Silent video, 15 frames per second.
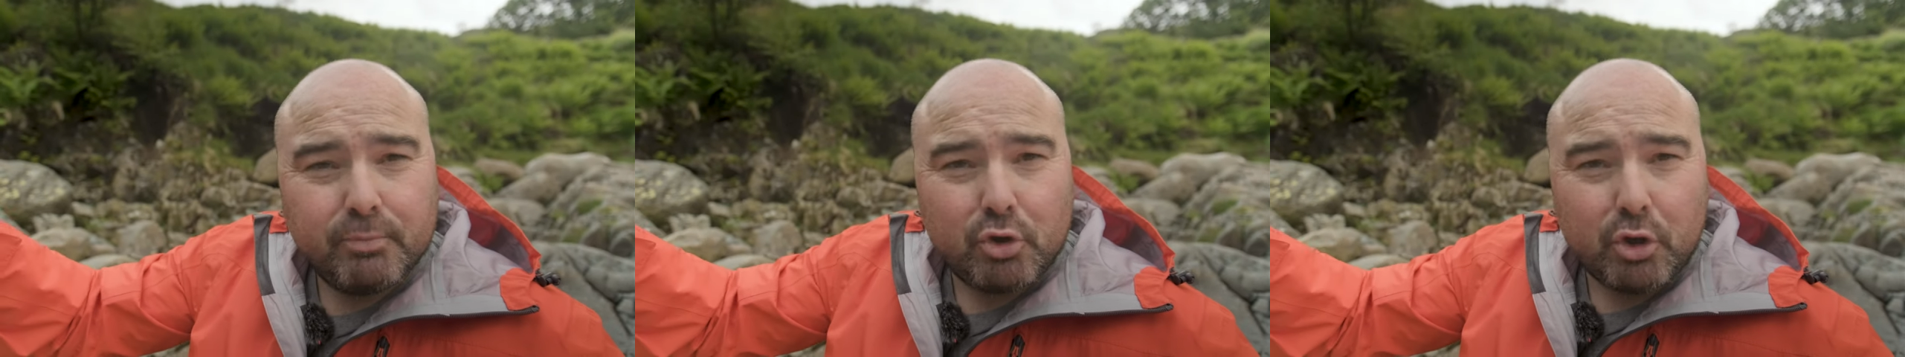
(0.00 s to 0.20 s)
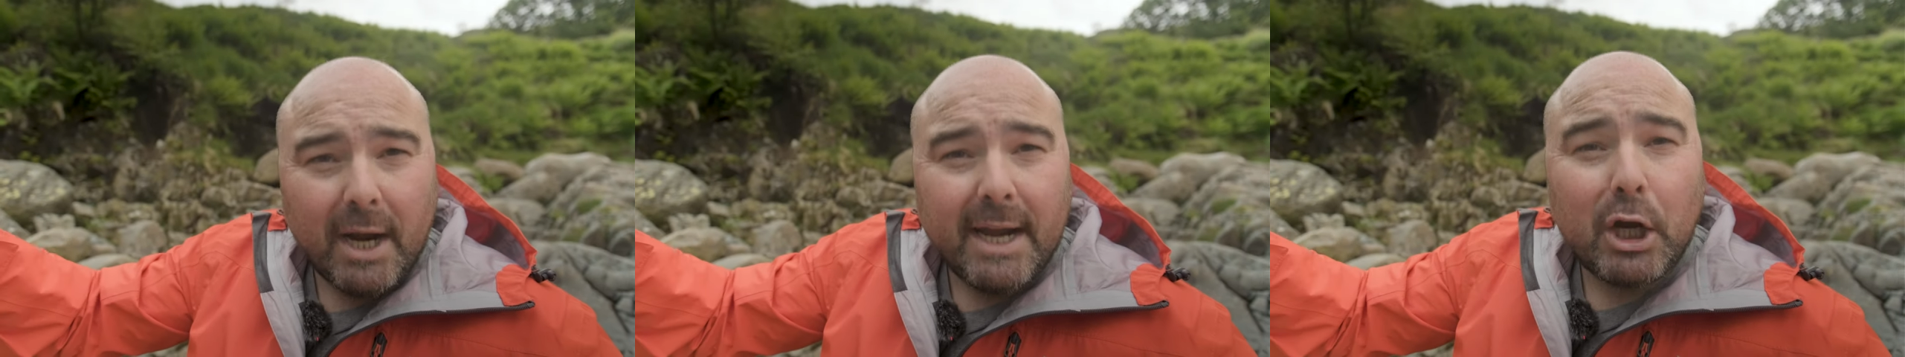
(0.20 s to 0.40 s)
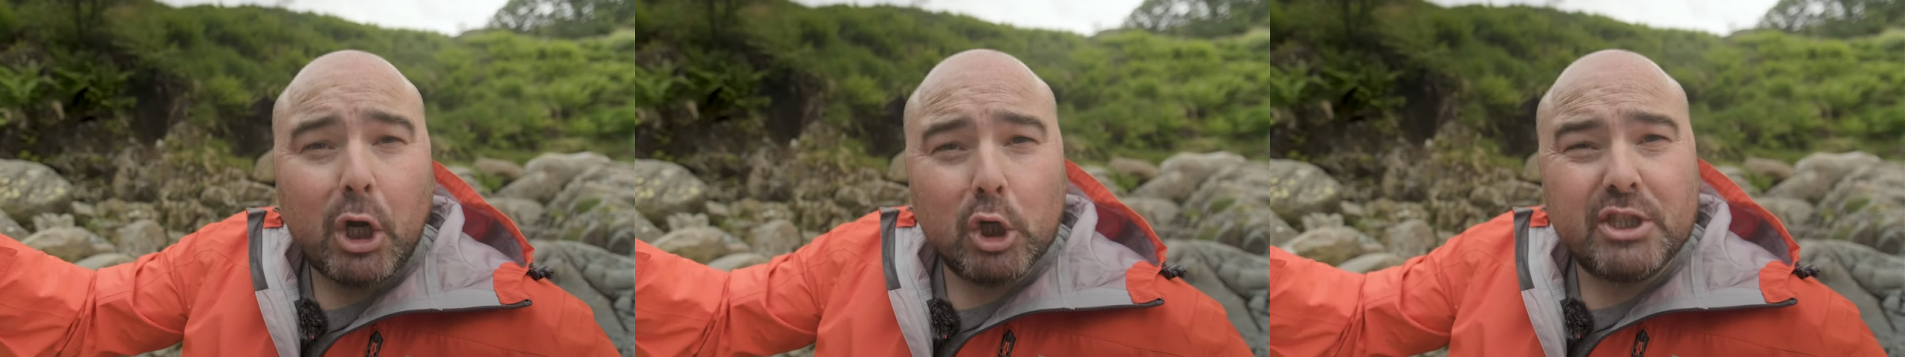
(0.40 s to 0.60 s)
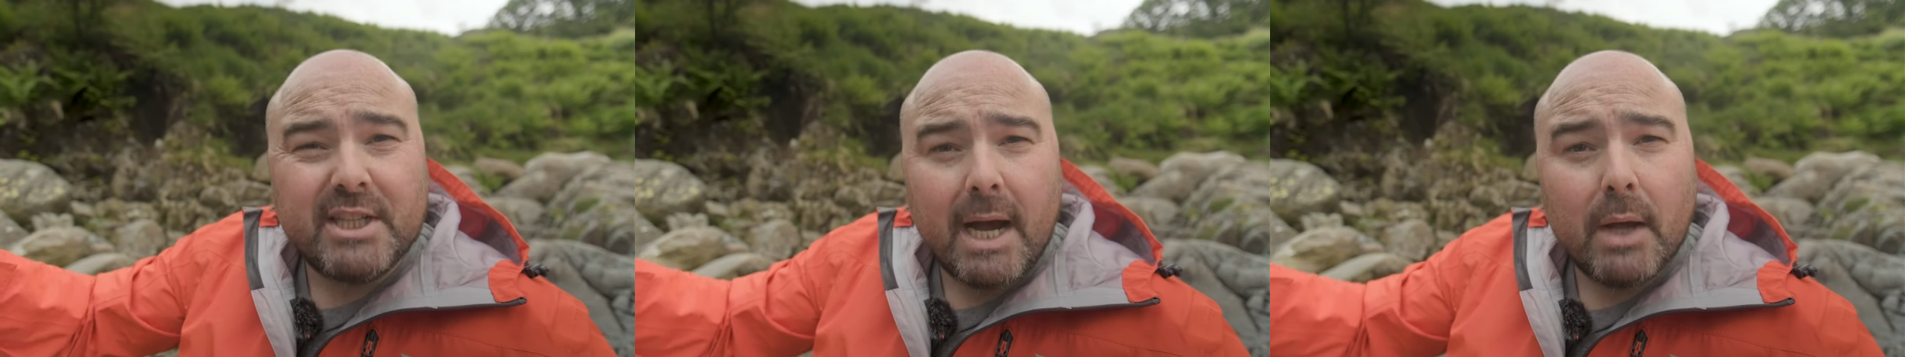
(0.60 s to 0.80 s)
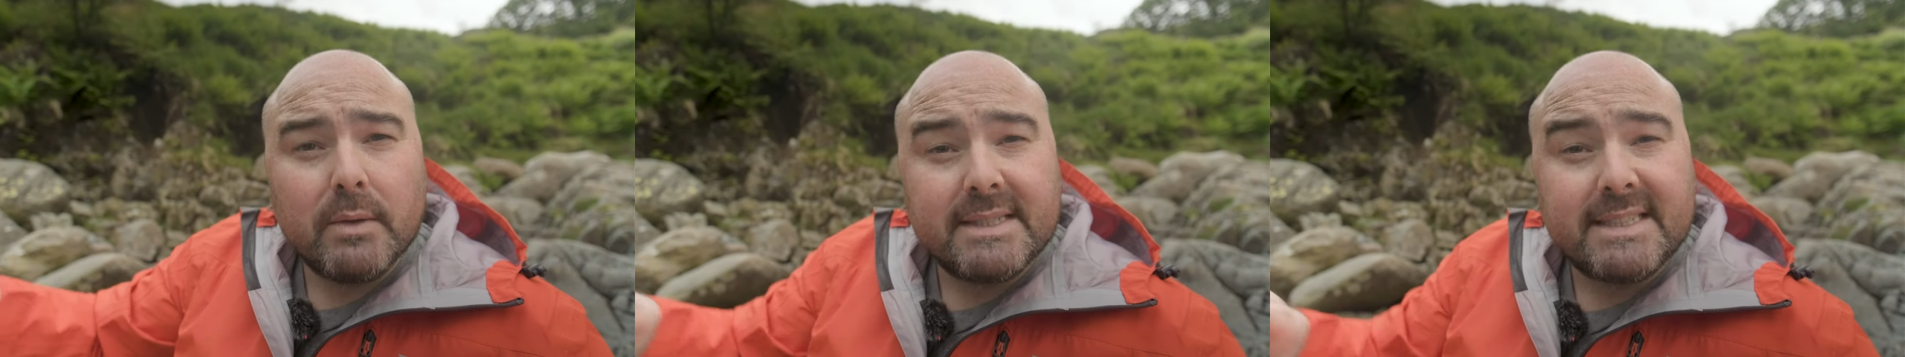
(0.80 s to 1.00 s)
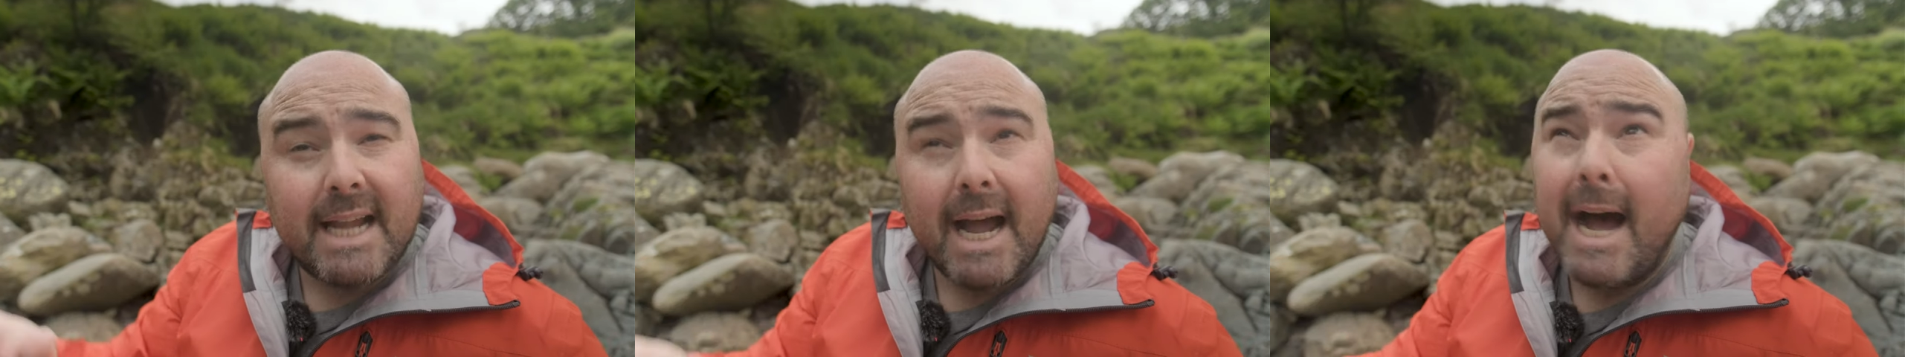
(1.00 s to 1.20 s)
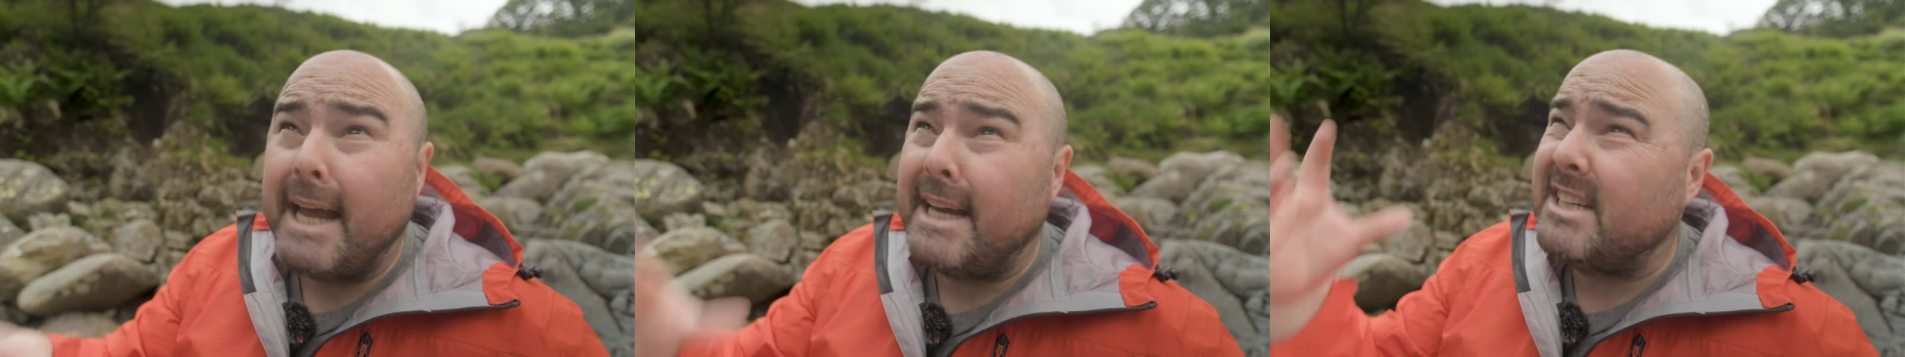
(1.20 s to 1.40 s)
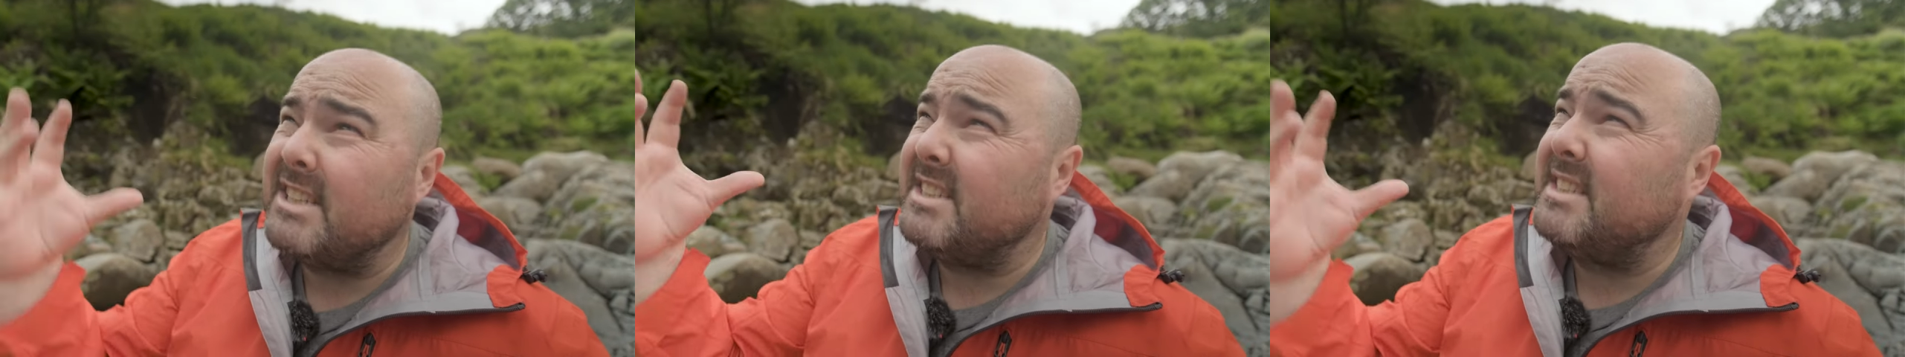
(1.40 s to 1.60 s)
try and cut out the
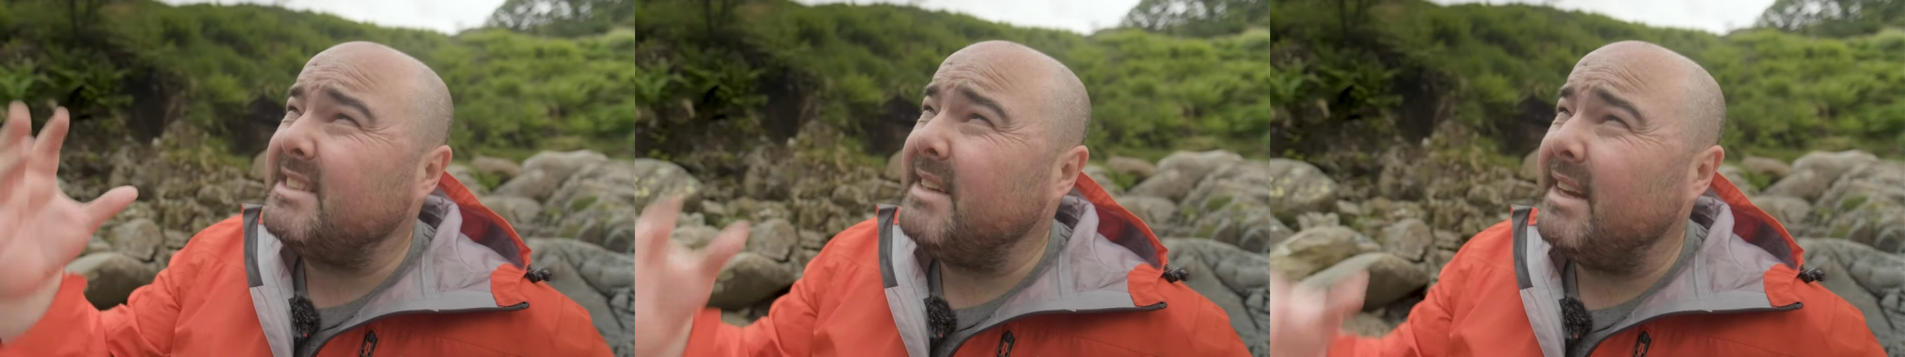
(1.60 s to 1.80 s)
sky, because